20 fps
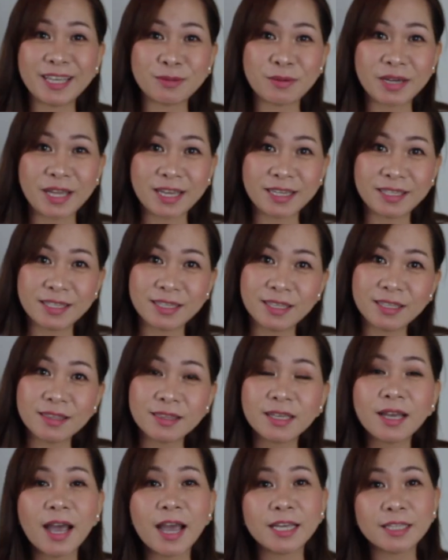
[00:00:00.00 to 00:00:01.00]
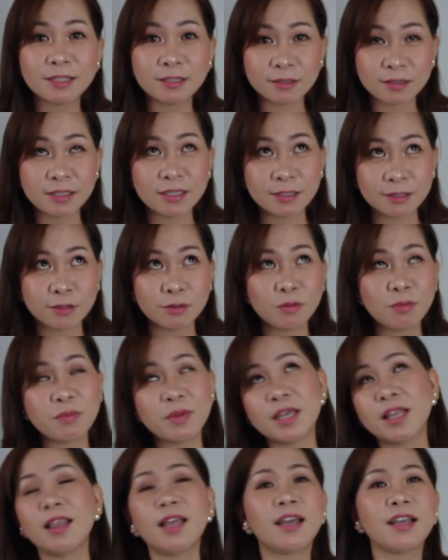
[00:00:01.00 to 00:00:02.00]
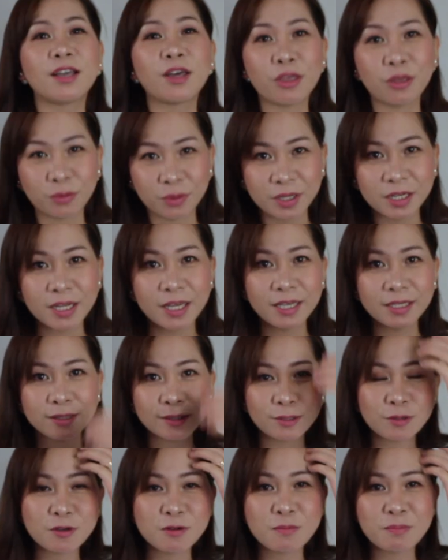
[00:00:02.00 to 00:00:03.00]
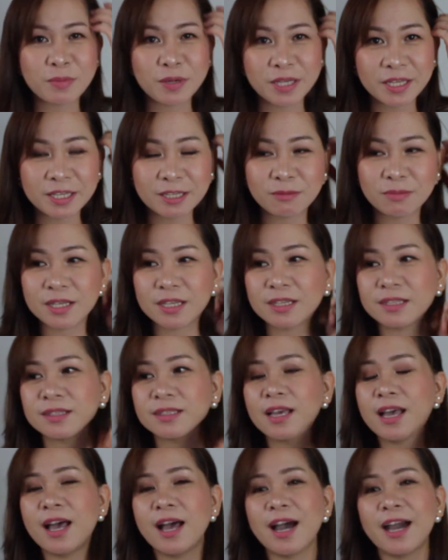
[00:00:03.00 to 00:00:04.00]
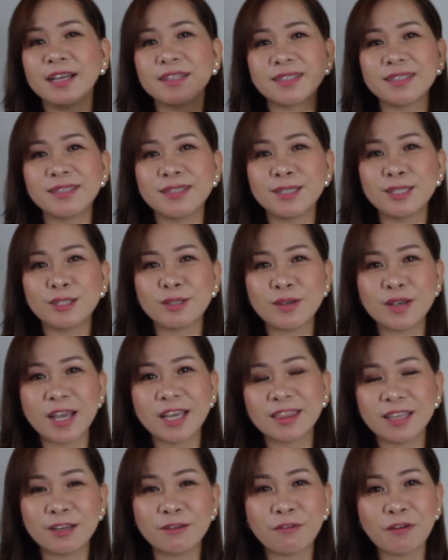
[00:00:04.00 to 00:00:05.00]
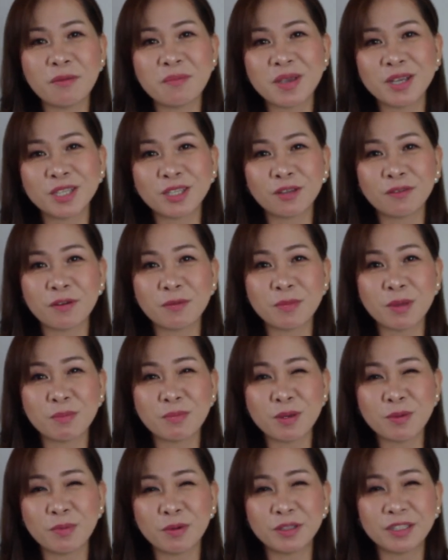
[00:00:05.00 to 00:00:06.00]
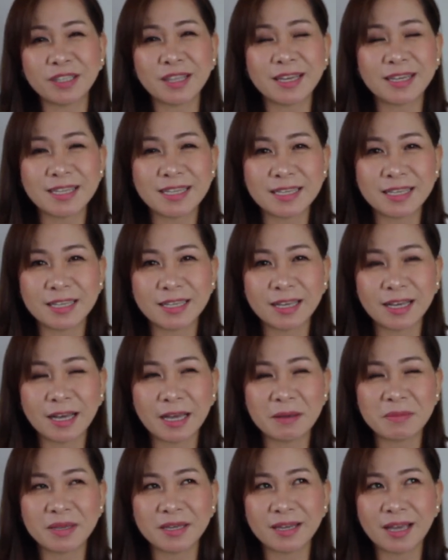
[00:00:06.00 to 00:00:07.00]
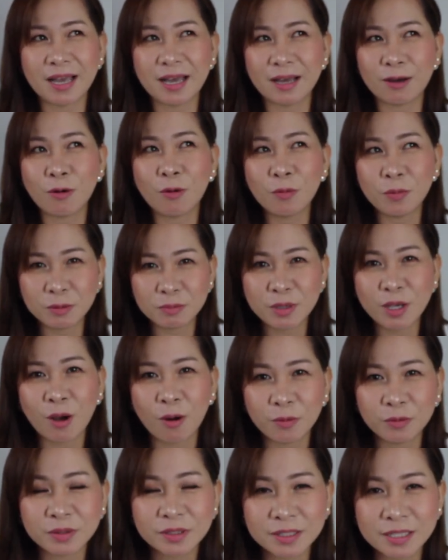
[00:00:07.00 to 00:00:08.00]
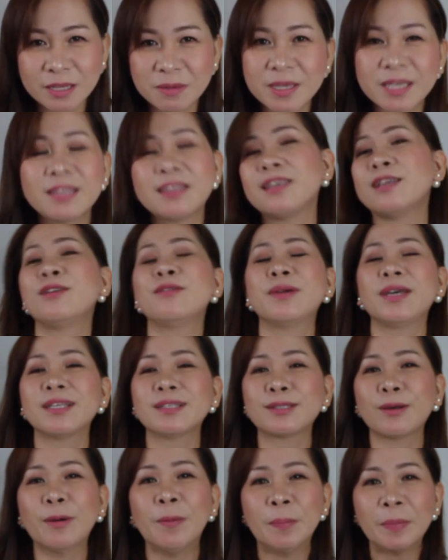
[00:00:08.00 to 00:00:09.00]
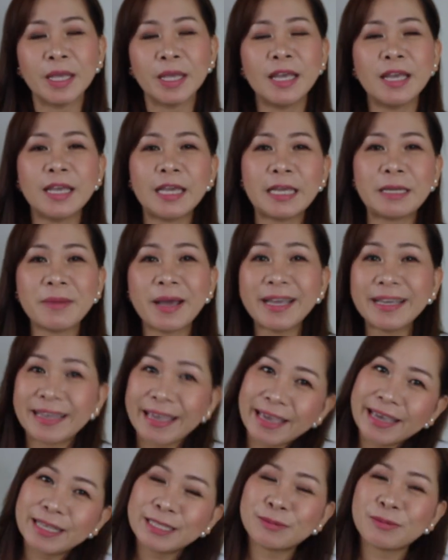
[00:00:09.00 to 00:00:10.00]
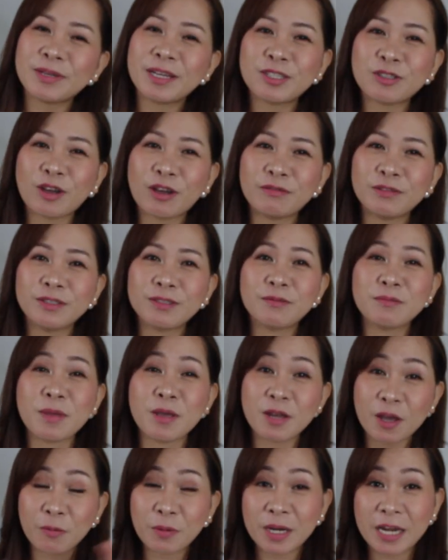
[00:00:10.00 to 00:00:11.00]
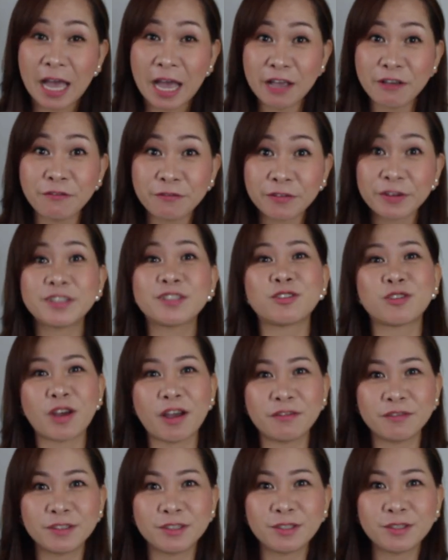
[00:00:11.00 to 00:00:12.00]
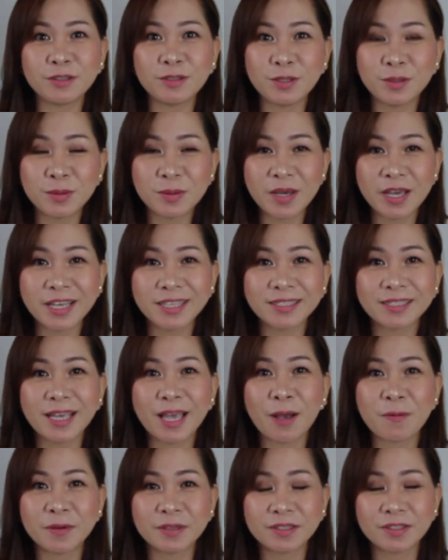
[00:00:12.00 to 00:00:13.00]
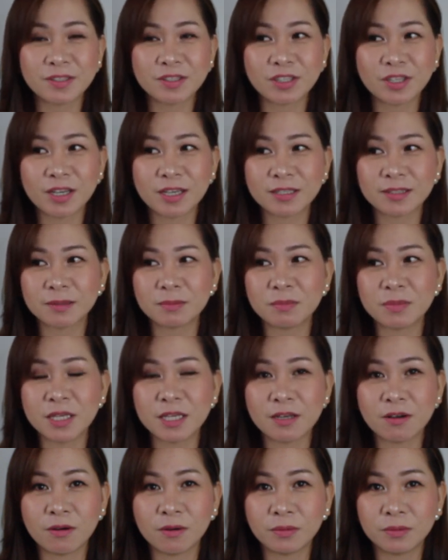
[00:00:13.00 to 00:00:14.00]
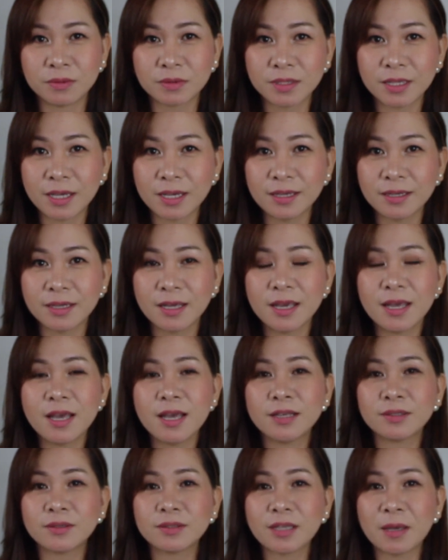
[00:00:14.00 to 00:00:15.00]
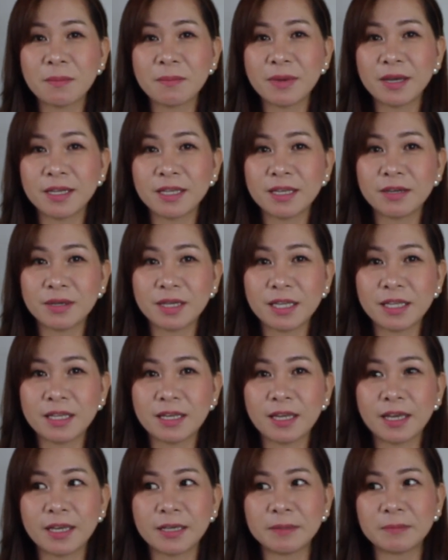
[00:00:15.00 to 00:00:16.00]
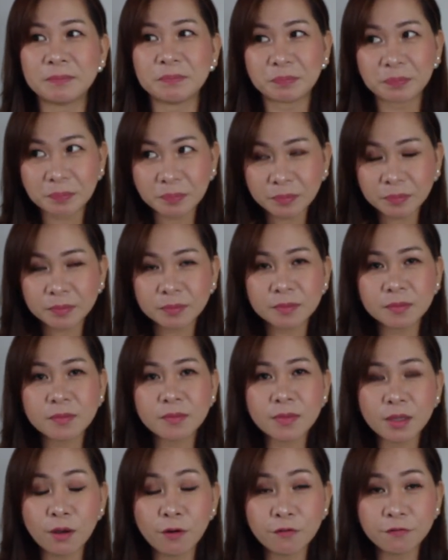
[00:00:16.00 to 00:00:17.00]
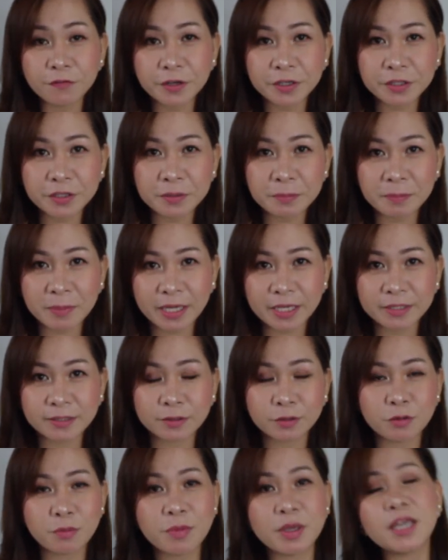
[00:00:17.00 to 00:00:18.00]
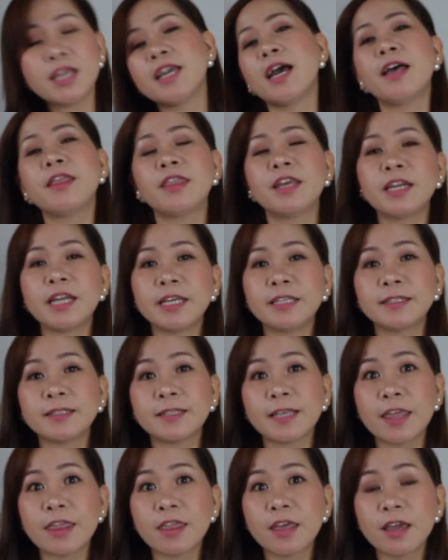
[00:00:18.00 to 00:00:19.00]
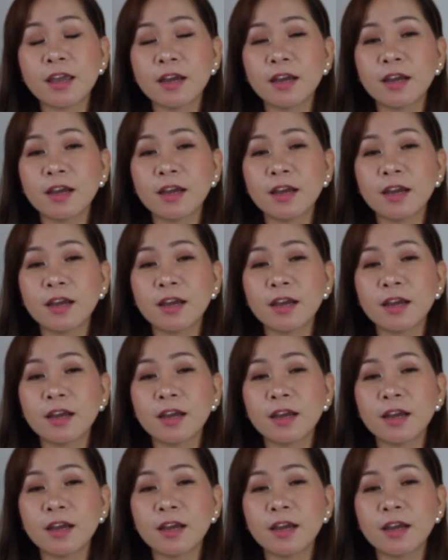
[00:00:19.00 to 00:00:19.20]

when I did it, it took me like 3 days to complete it because I still need to get the information from the people that I needed, who will be hosting me in the US. So in my case, when I first traveled to US, I was just being hosted. So somebody really offered their place to me, and then I stayed there.